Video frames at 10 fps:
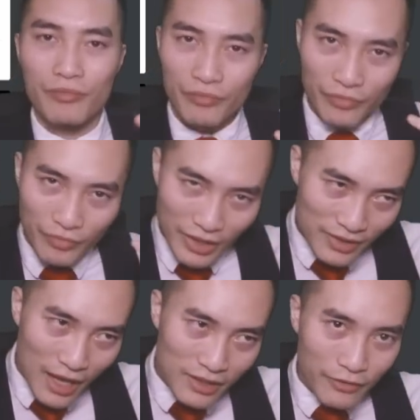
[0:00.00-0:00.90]
the
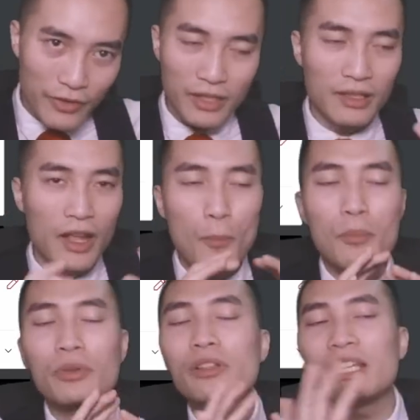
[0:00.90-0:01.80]
status effect,
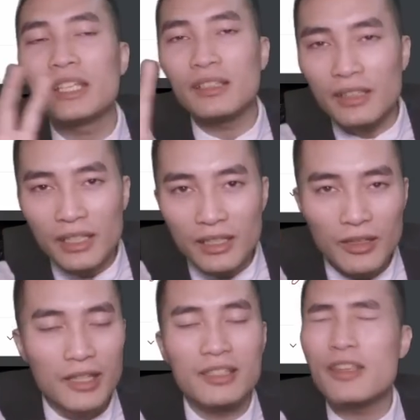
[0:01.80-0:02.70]
completely a
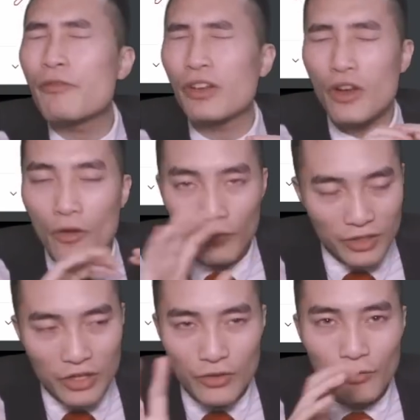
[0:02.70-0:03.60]
different
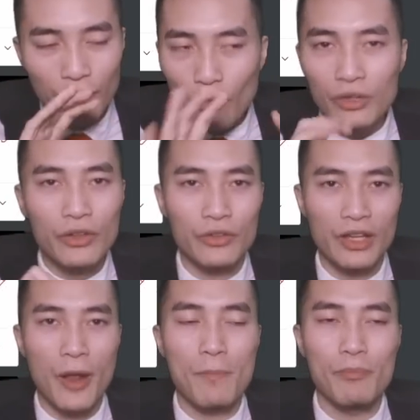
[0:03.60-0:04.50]
conversation for another
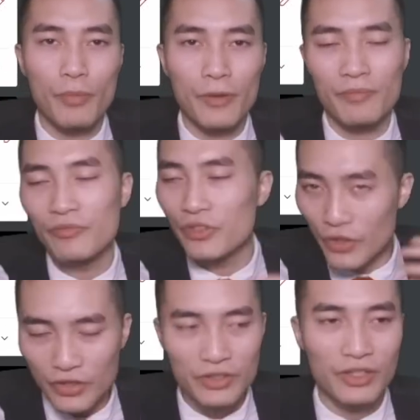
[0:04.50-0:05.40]
time. But
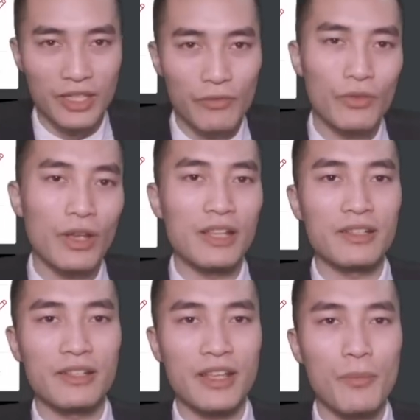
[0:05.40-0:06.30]
just to give you guys an
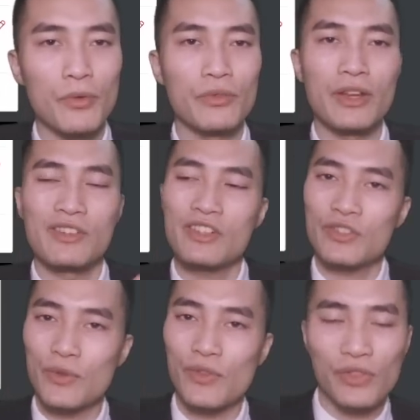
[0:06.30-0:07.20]
example, there are just
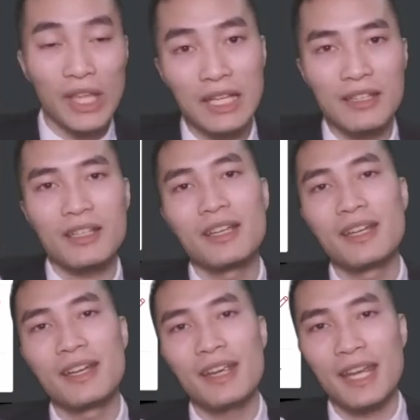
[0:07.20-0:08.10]
certain things
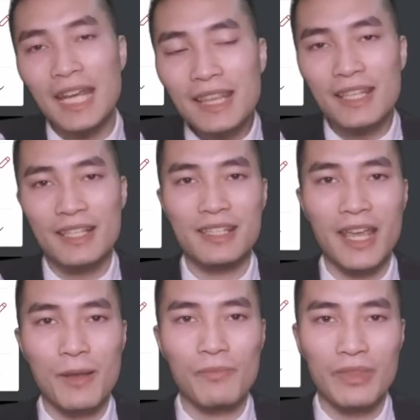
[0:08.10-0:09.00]
in this
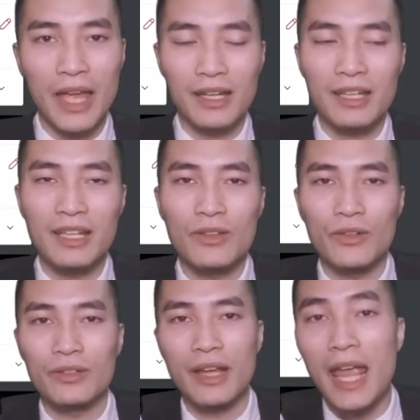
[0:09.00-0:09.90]
game that either
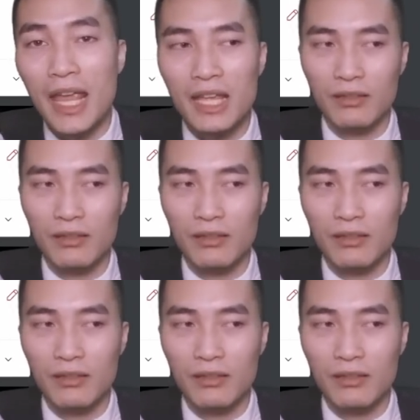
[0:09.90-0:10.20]
A,